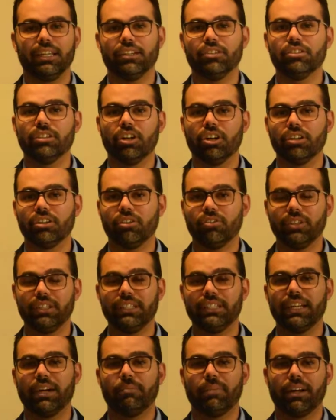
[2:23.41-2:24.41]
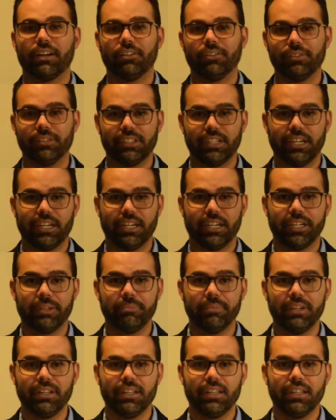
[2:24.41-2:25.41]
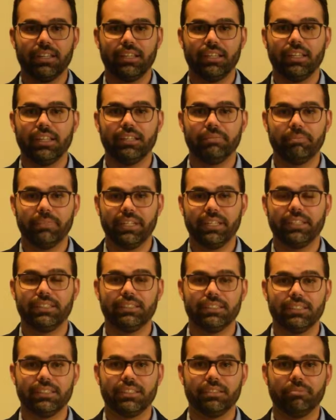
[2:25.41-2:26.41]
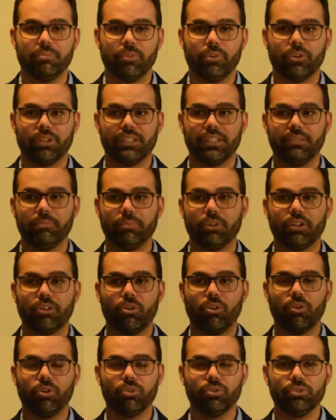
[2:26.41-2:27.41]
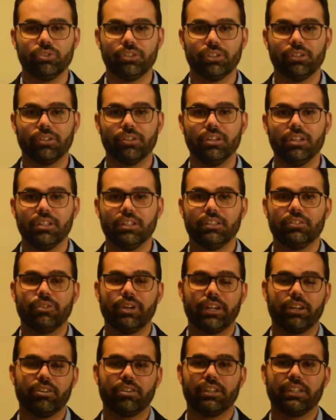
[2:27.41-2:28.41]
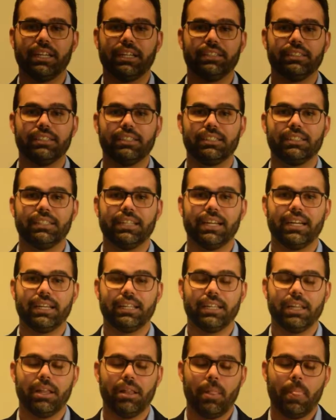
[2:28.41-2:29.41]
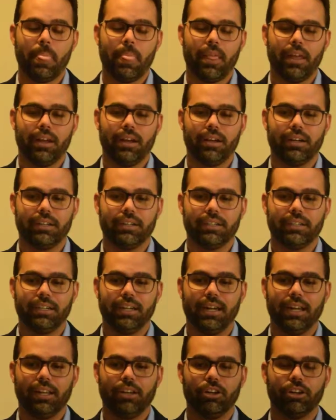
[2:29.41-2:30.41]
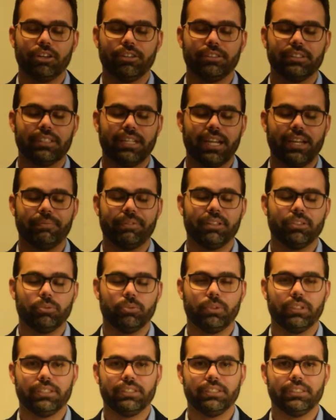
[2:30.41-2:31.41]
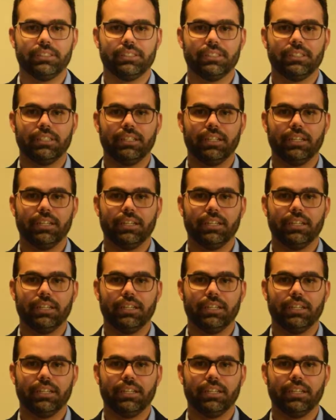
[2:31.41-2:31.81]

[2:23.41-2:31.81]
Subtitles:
Not only the amount of time in meetings is important, but also recognizing that a lot of time is wasted